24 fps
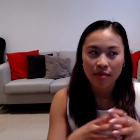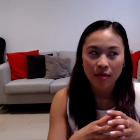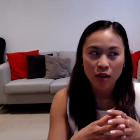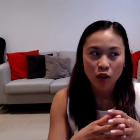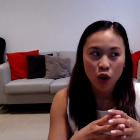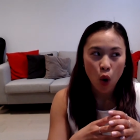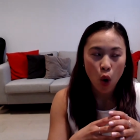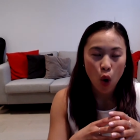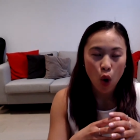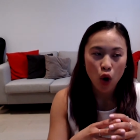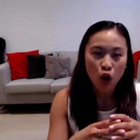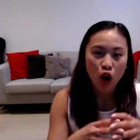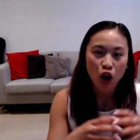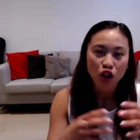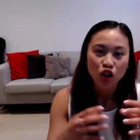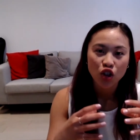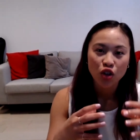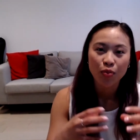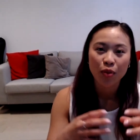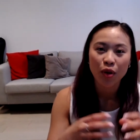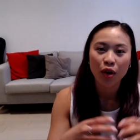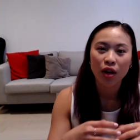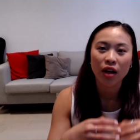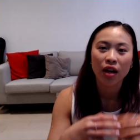core
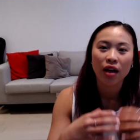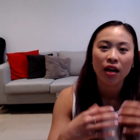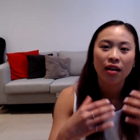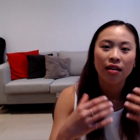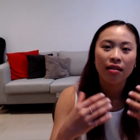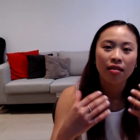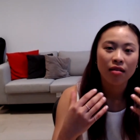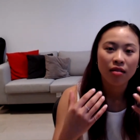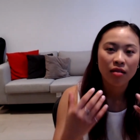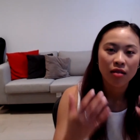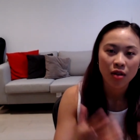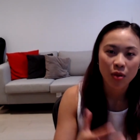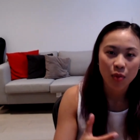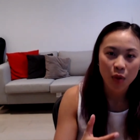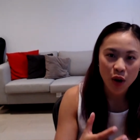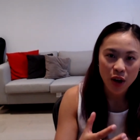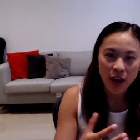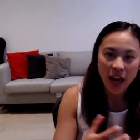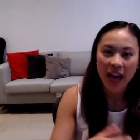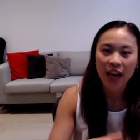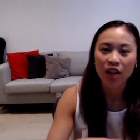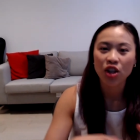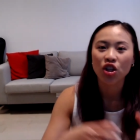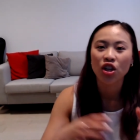contributor
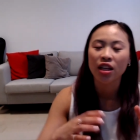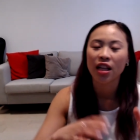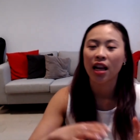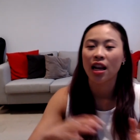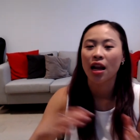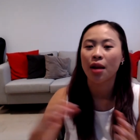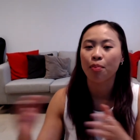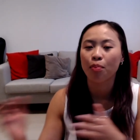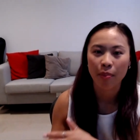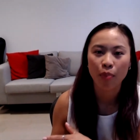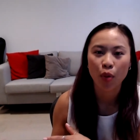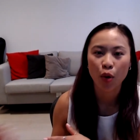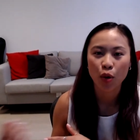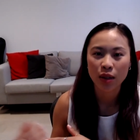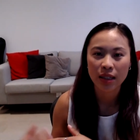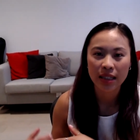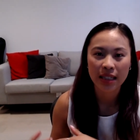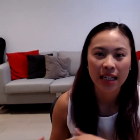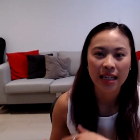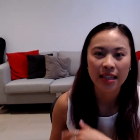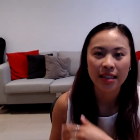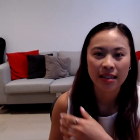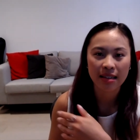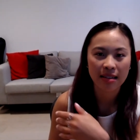communication, and then
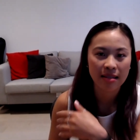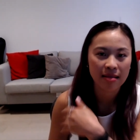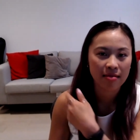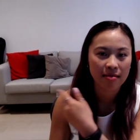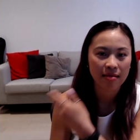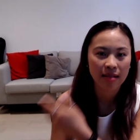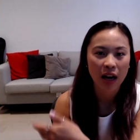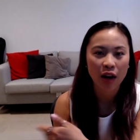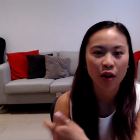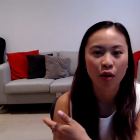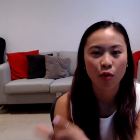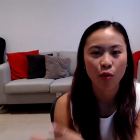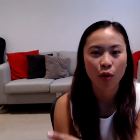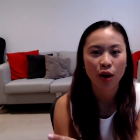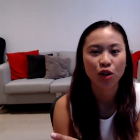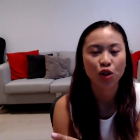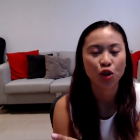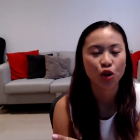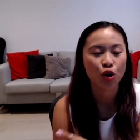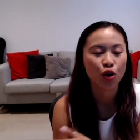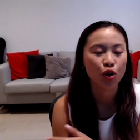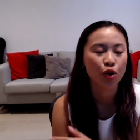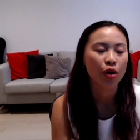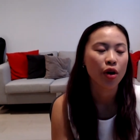post-season kind of
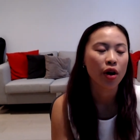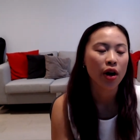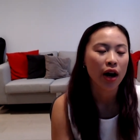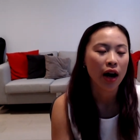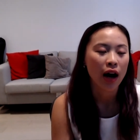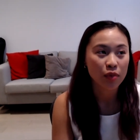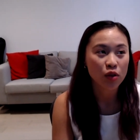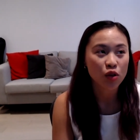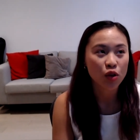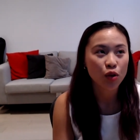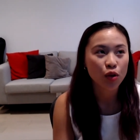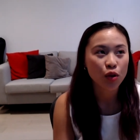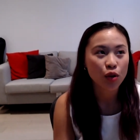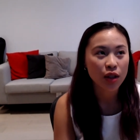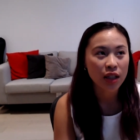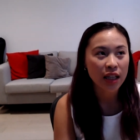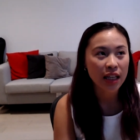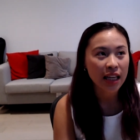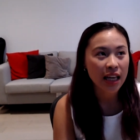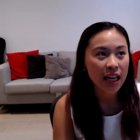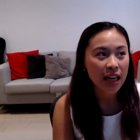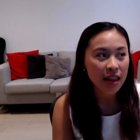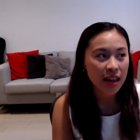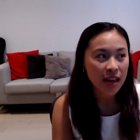retro. So the
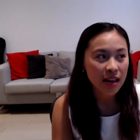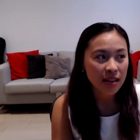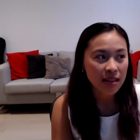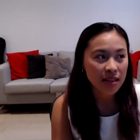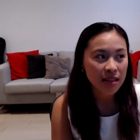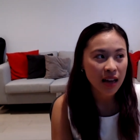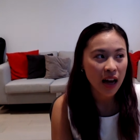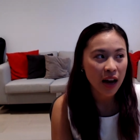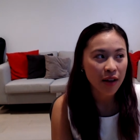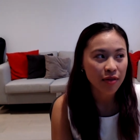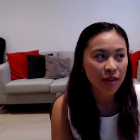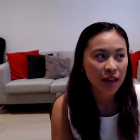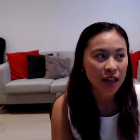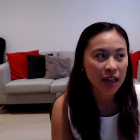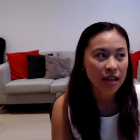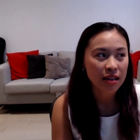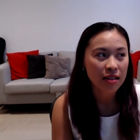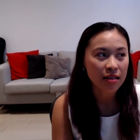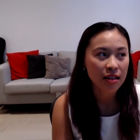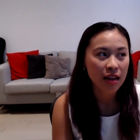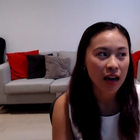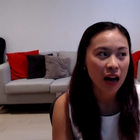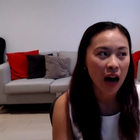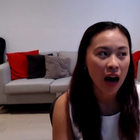key things I've
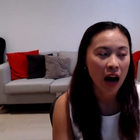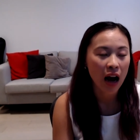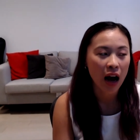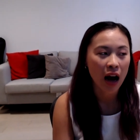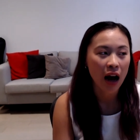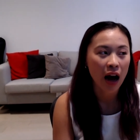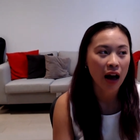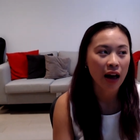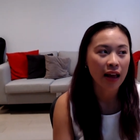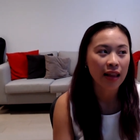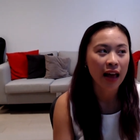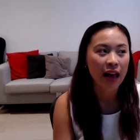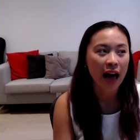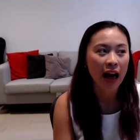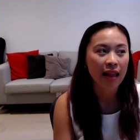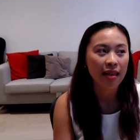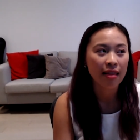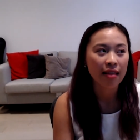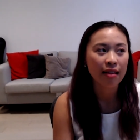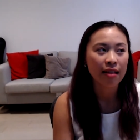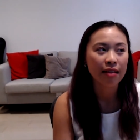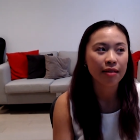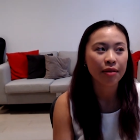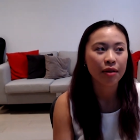learned I
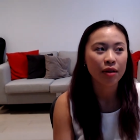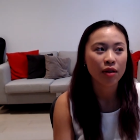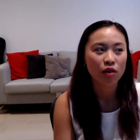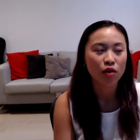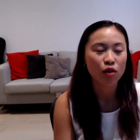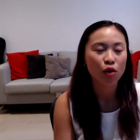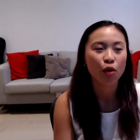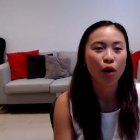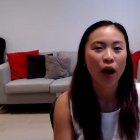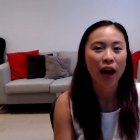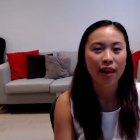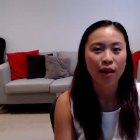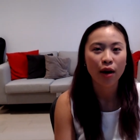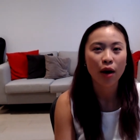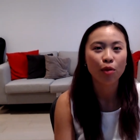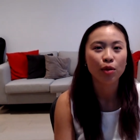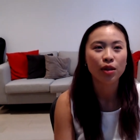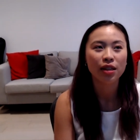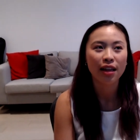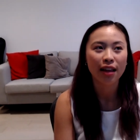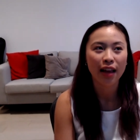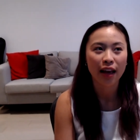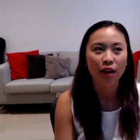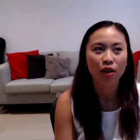would
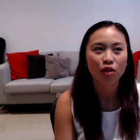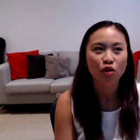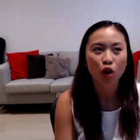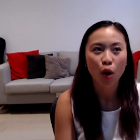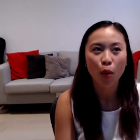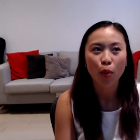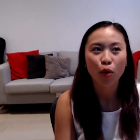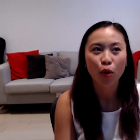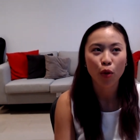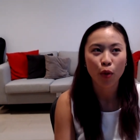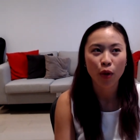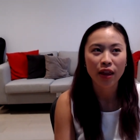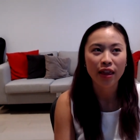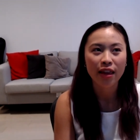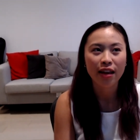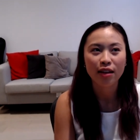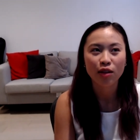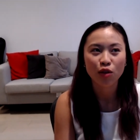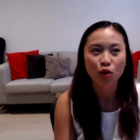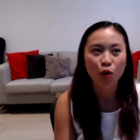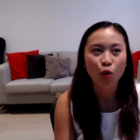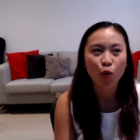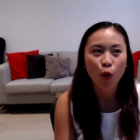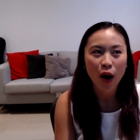say like top 3
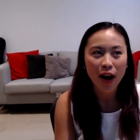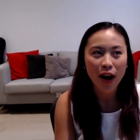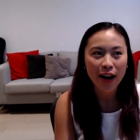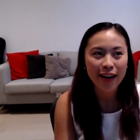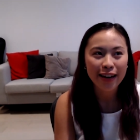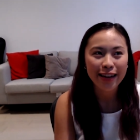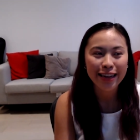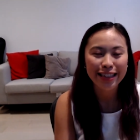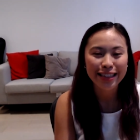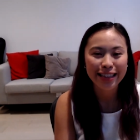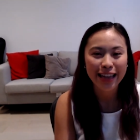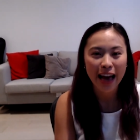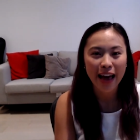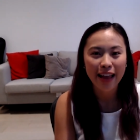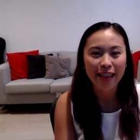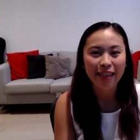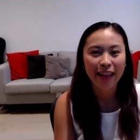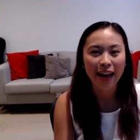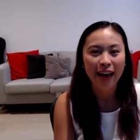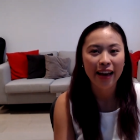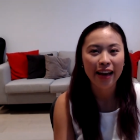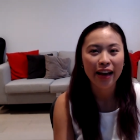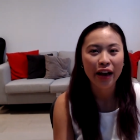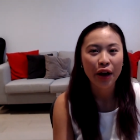things. So one is that
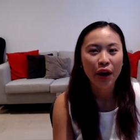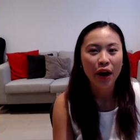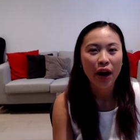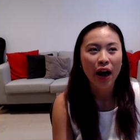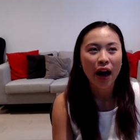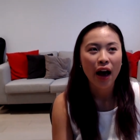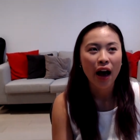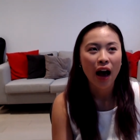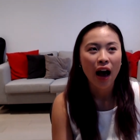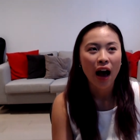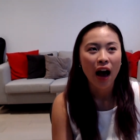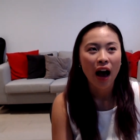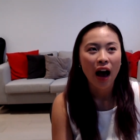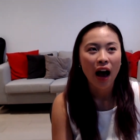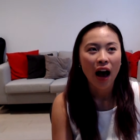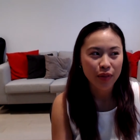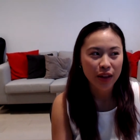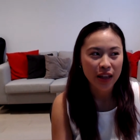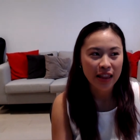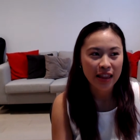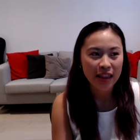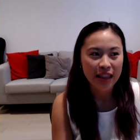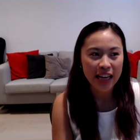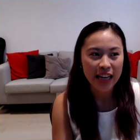like
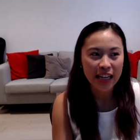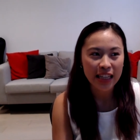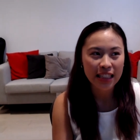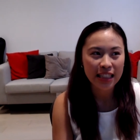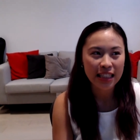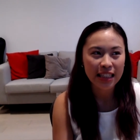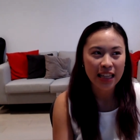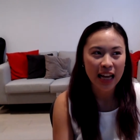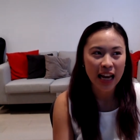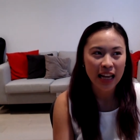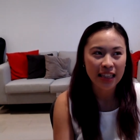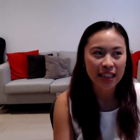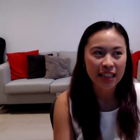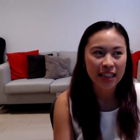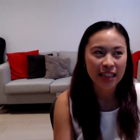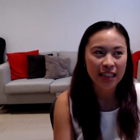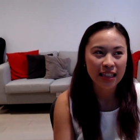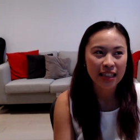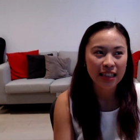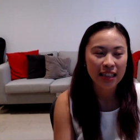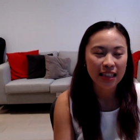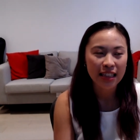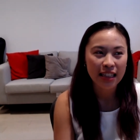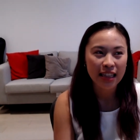things that
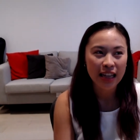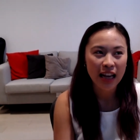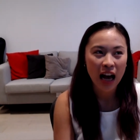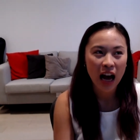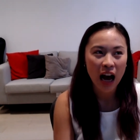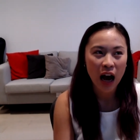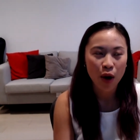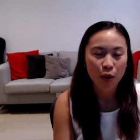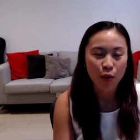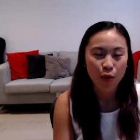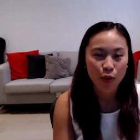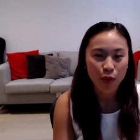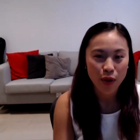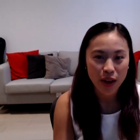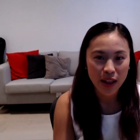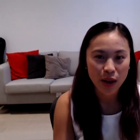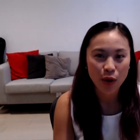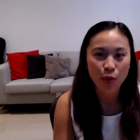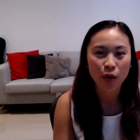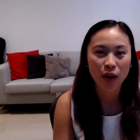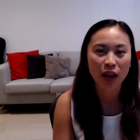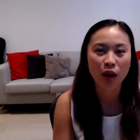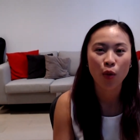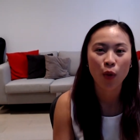are really,
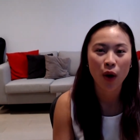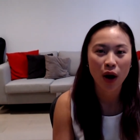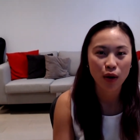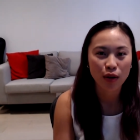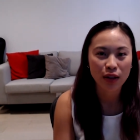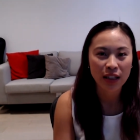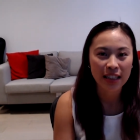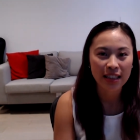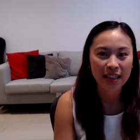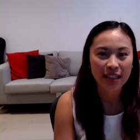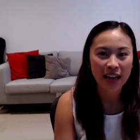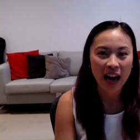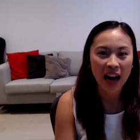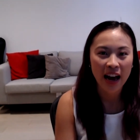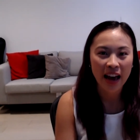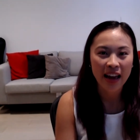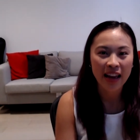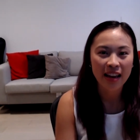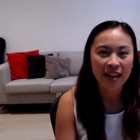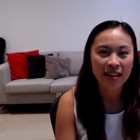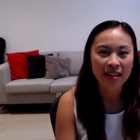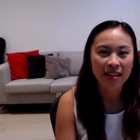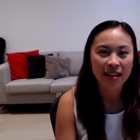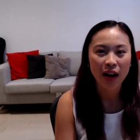really well
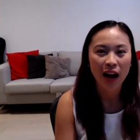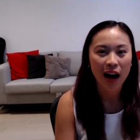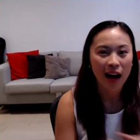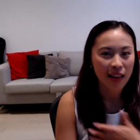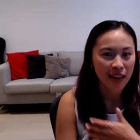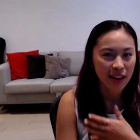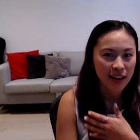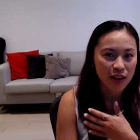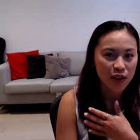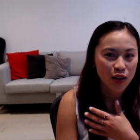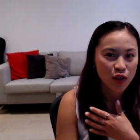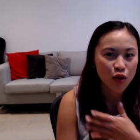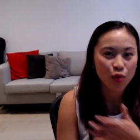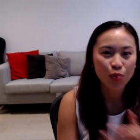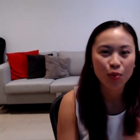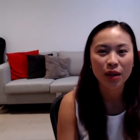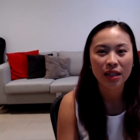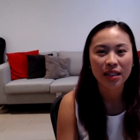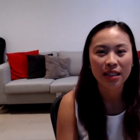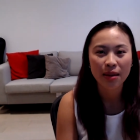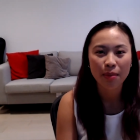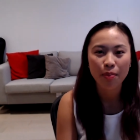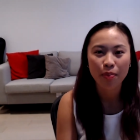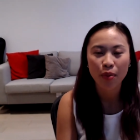designed are like super
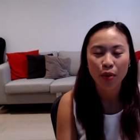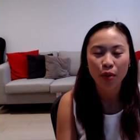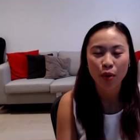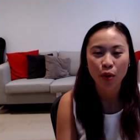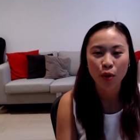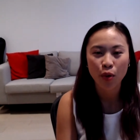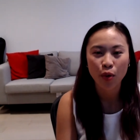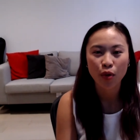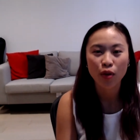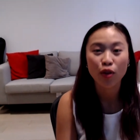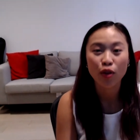simple